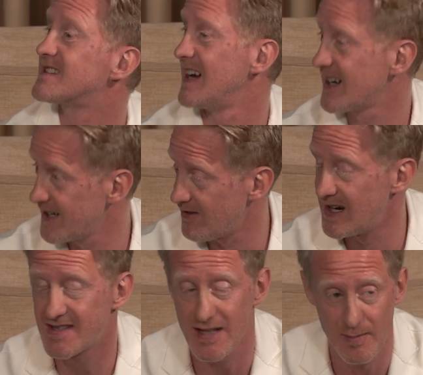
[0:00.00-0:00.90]
Exactly
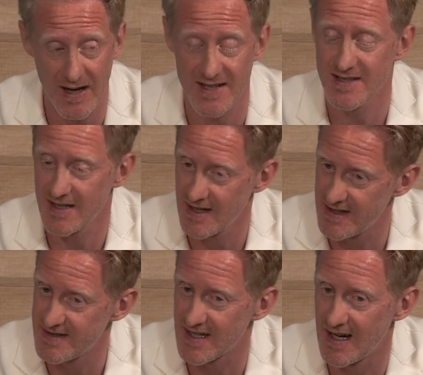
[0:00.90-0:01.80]
right, CPaaS.
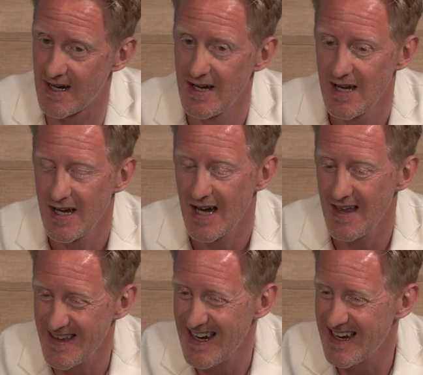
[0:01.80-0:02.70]

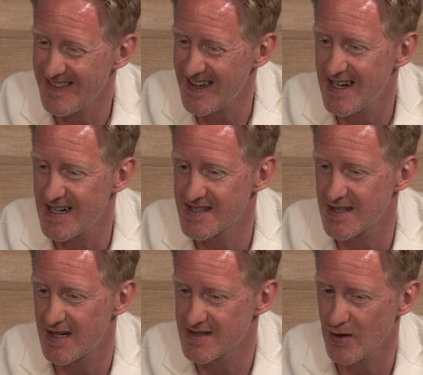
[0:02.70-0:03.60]
And that
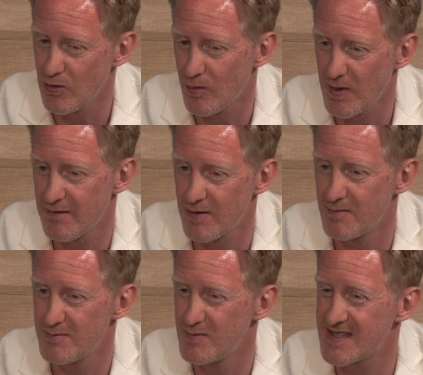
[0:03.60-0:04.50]
as a core
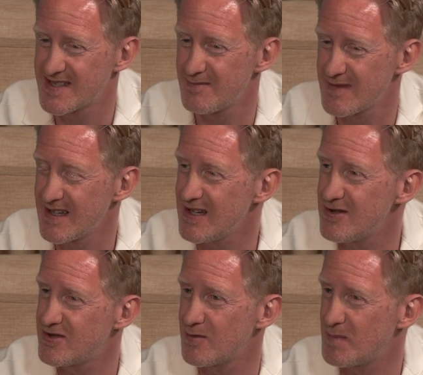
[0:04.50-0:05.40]
platform is something that
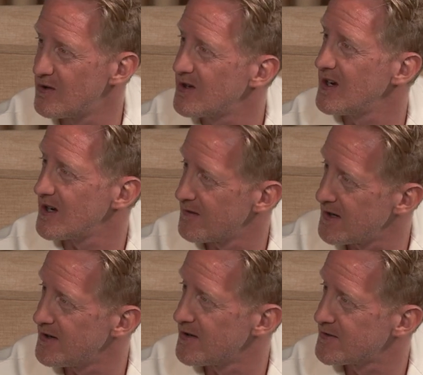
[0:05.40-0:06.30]
you should be looking at your
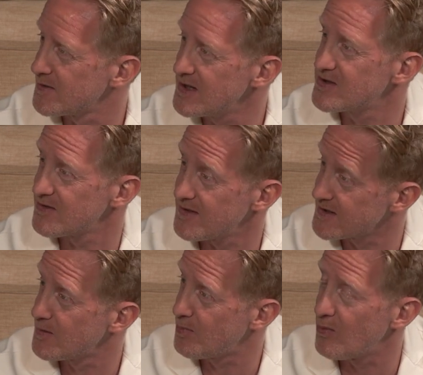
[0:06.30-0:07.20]
vendor to make sure that they're
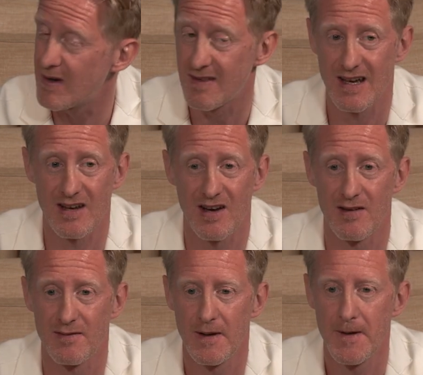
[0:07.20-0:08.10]
supporting that kind
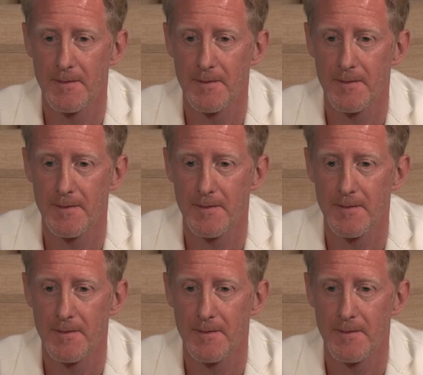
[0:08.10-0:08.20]
of